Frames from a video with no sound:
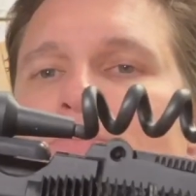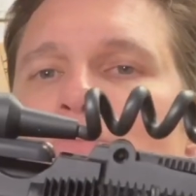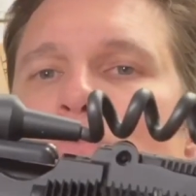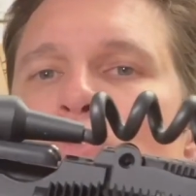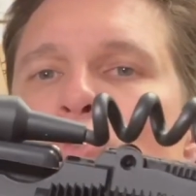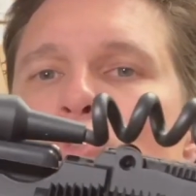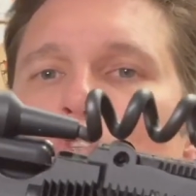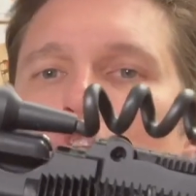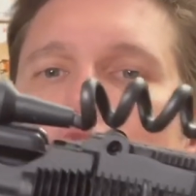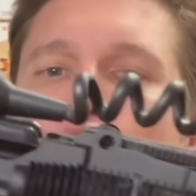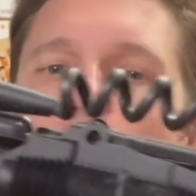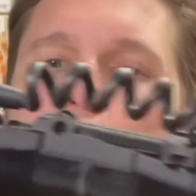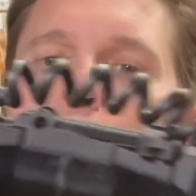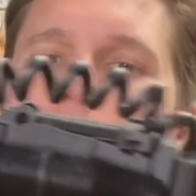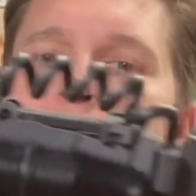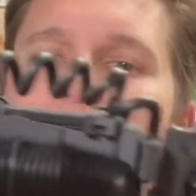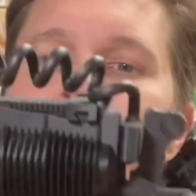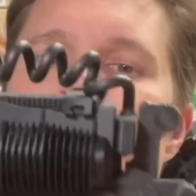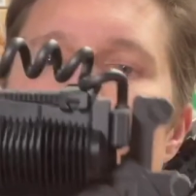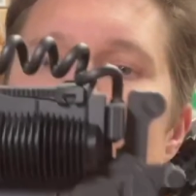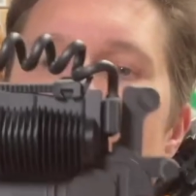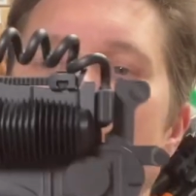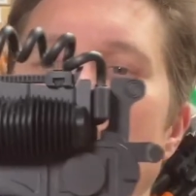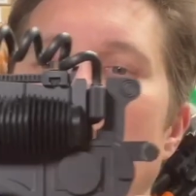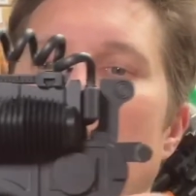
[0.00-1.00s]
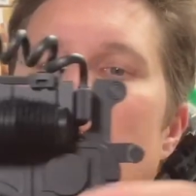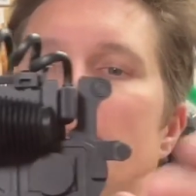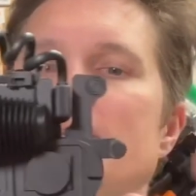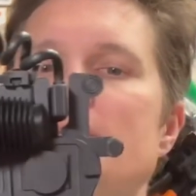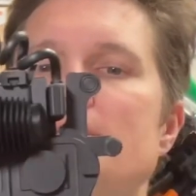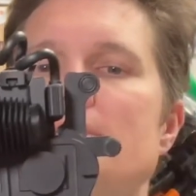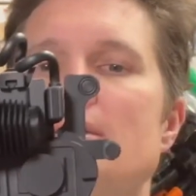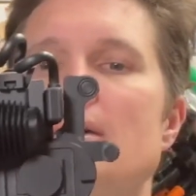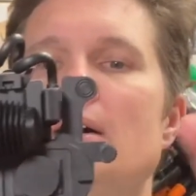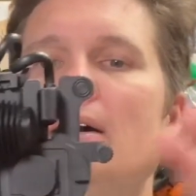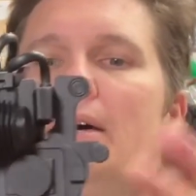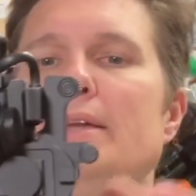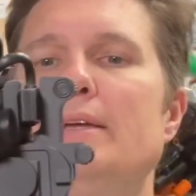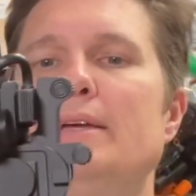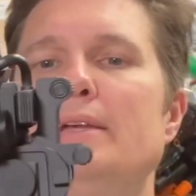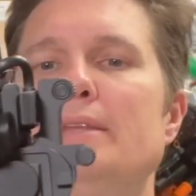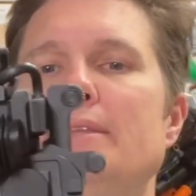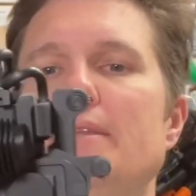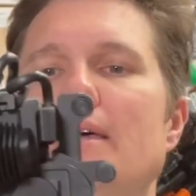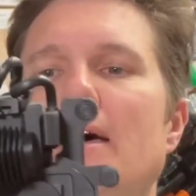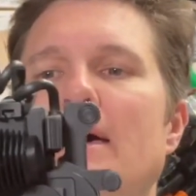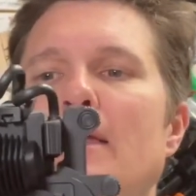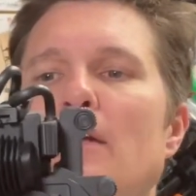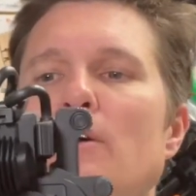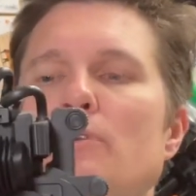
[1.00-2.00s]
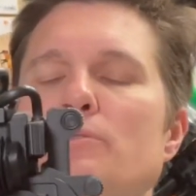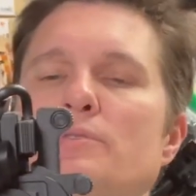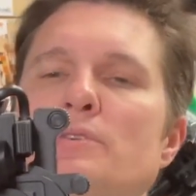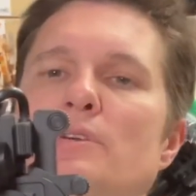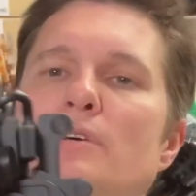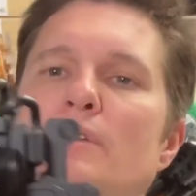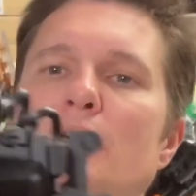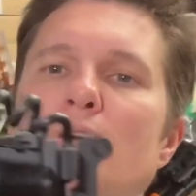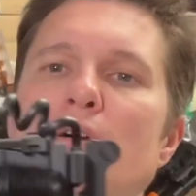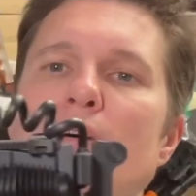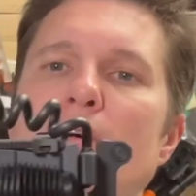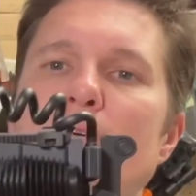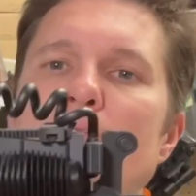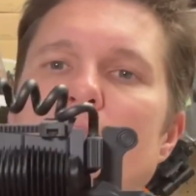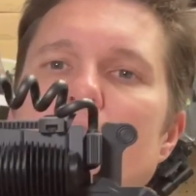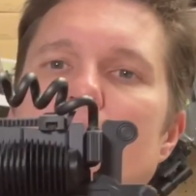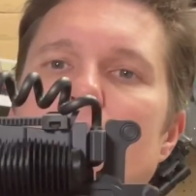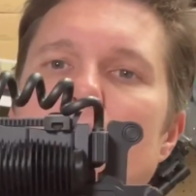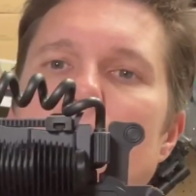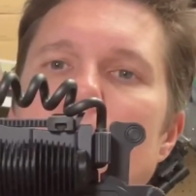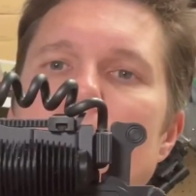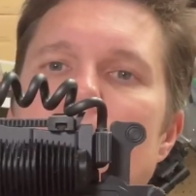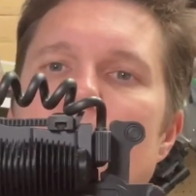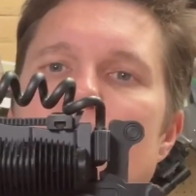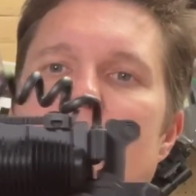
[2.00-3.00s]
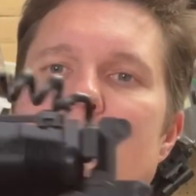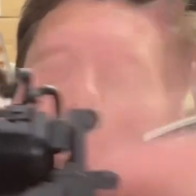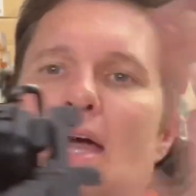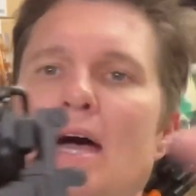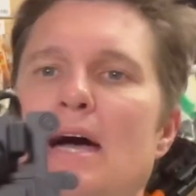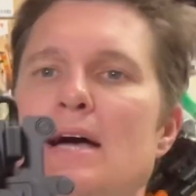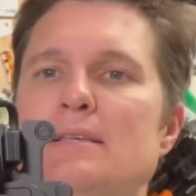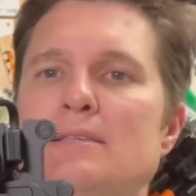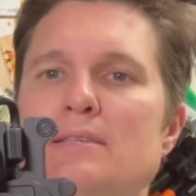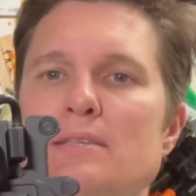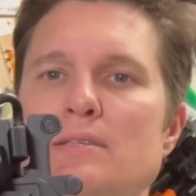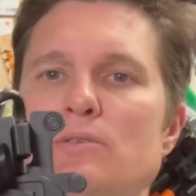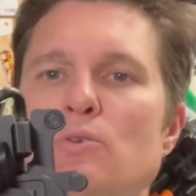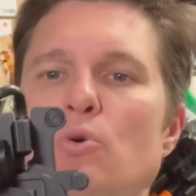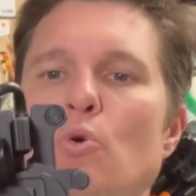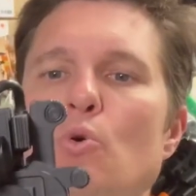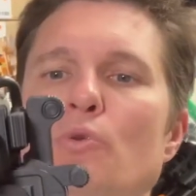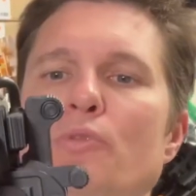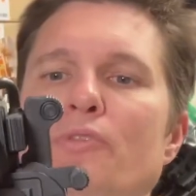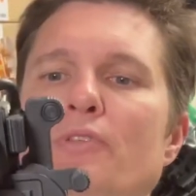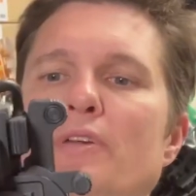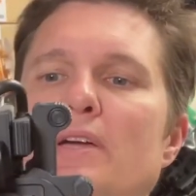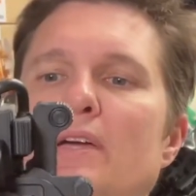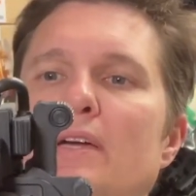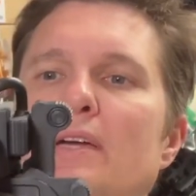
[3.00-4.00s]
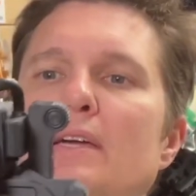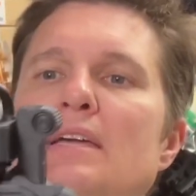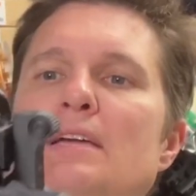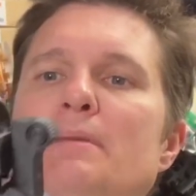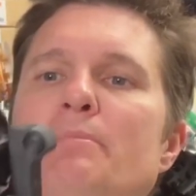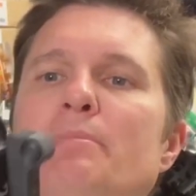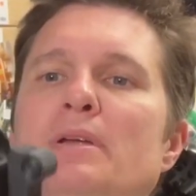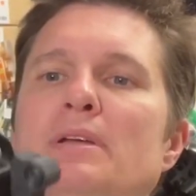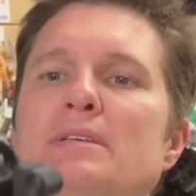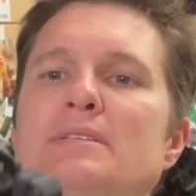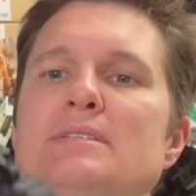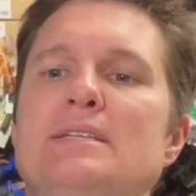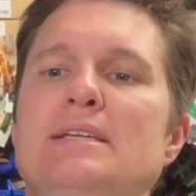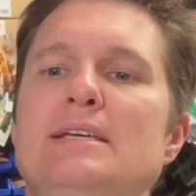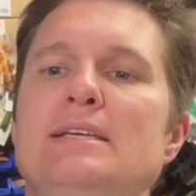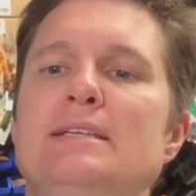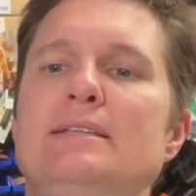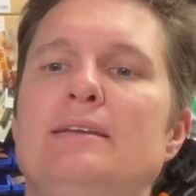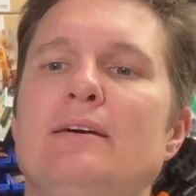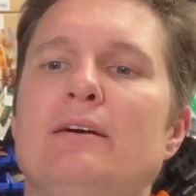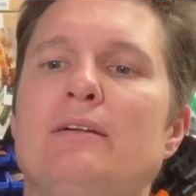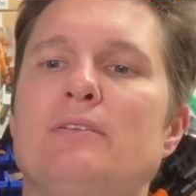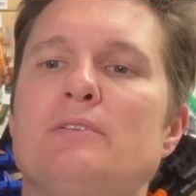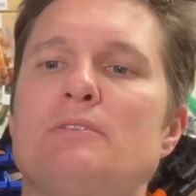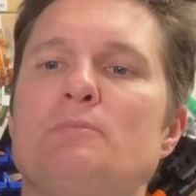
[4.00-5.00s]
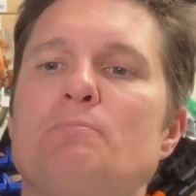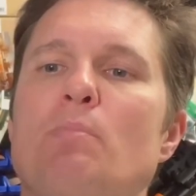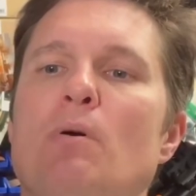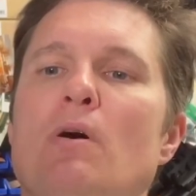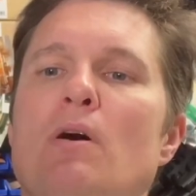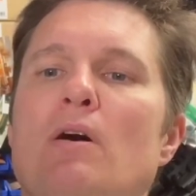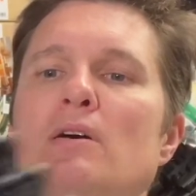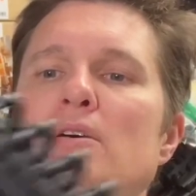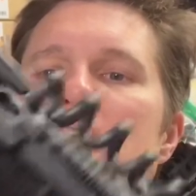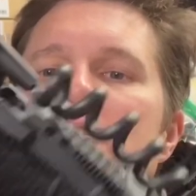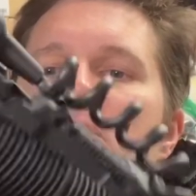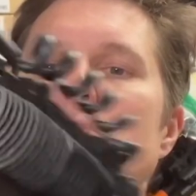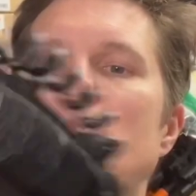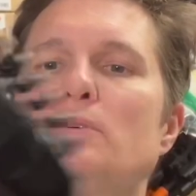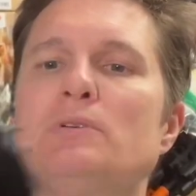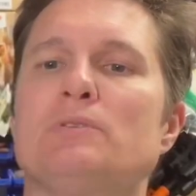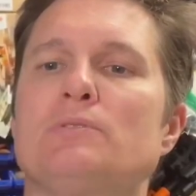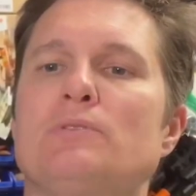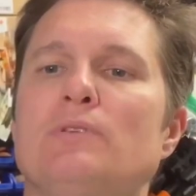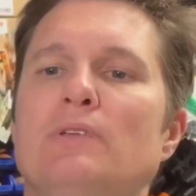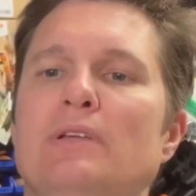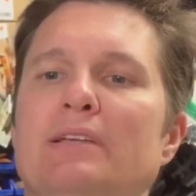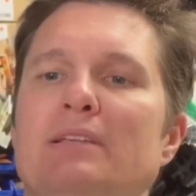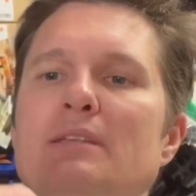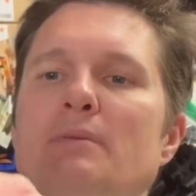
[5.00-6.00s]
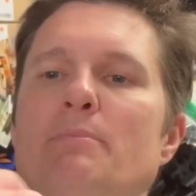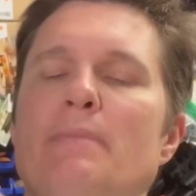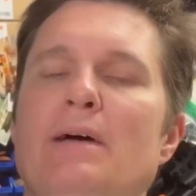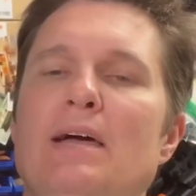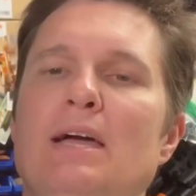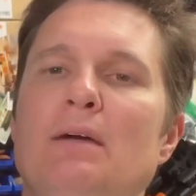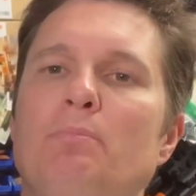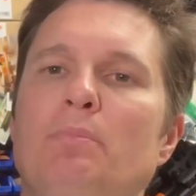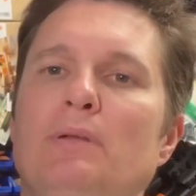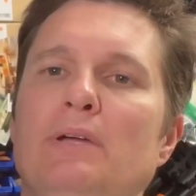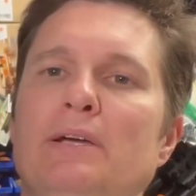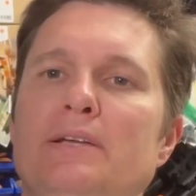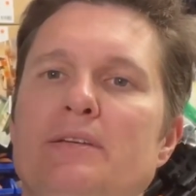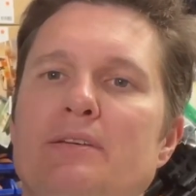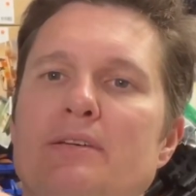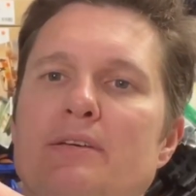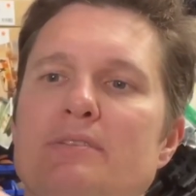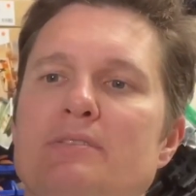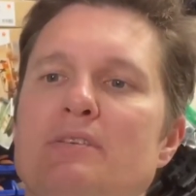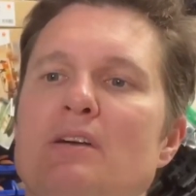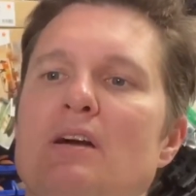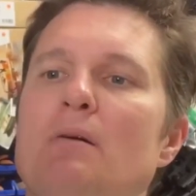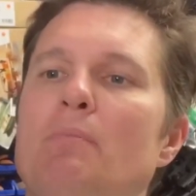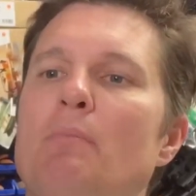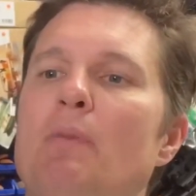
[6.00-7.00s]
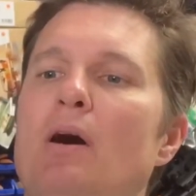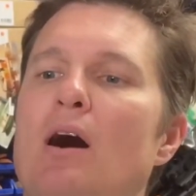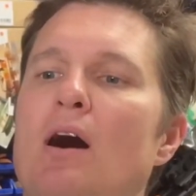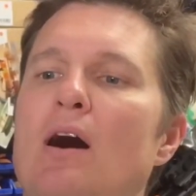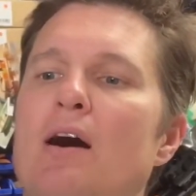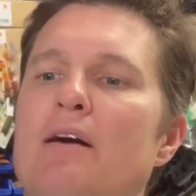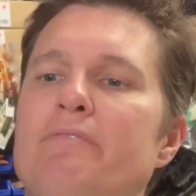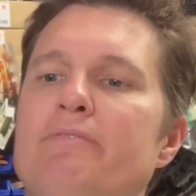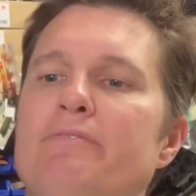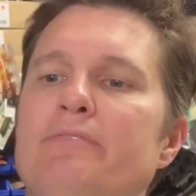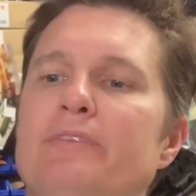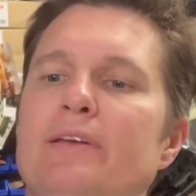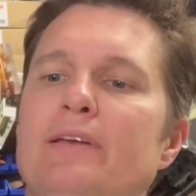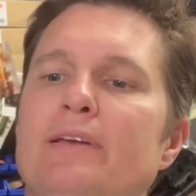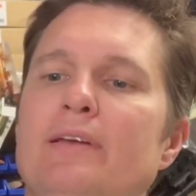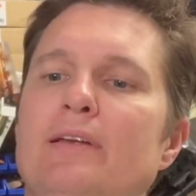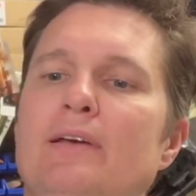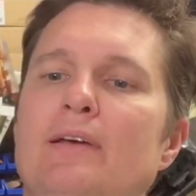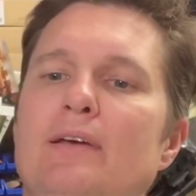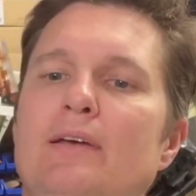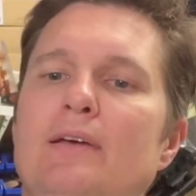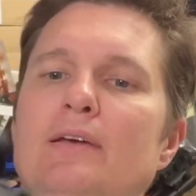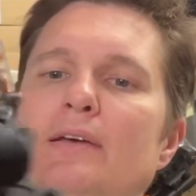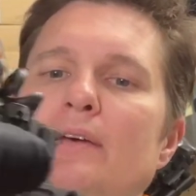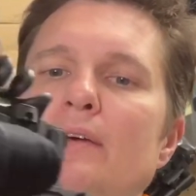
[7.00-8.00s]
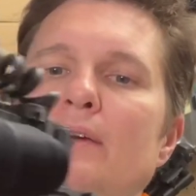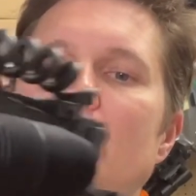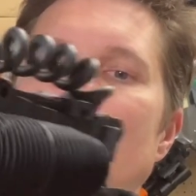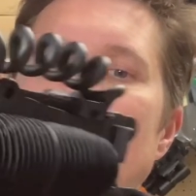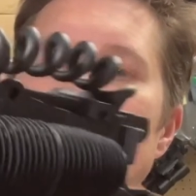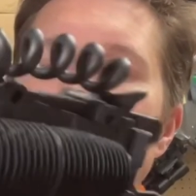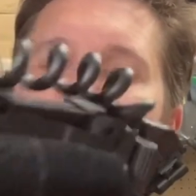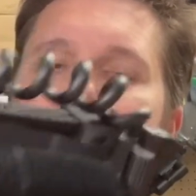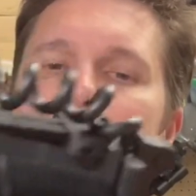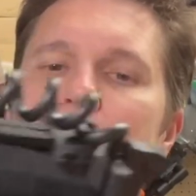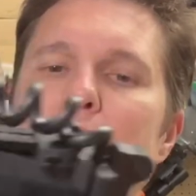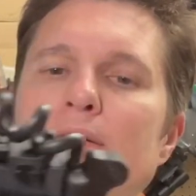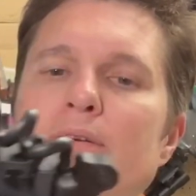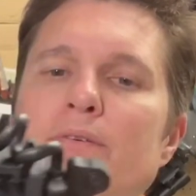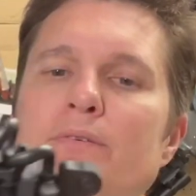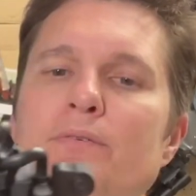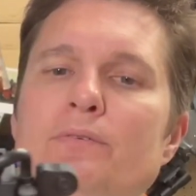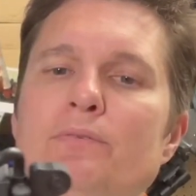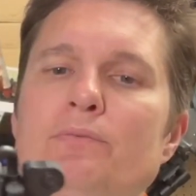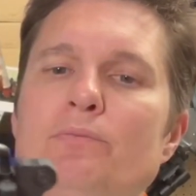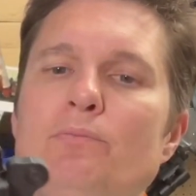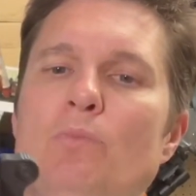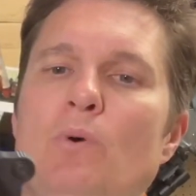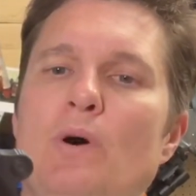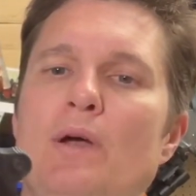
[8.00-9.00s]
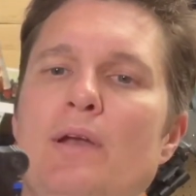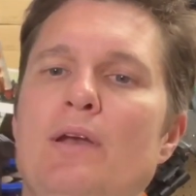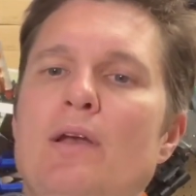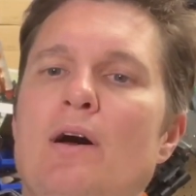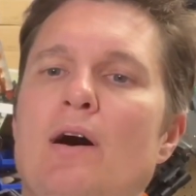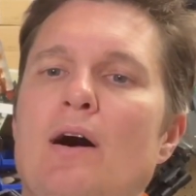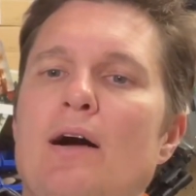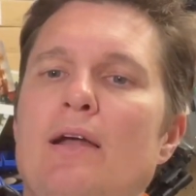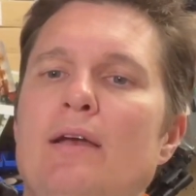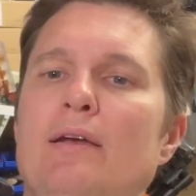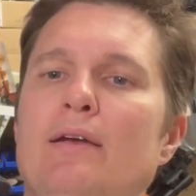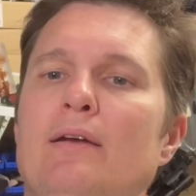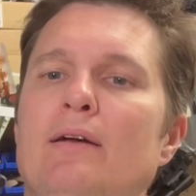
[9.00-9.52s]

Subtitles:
So I decided that I was going to recast this whole thing and keep it as detailed as possible. So like the mag plate does come off and whatnot.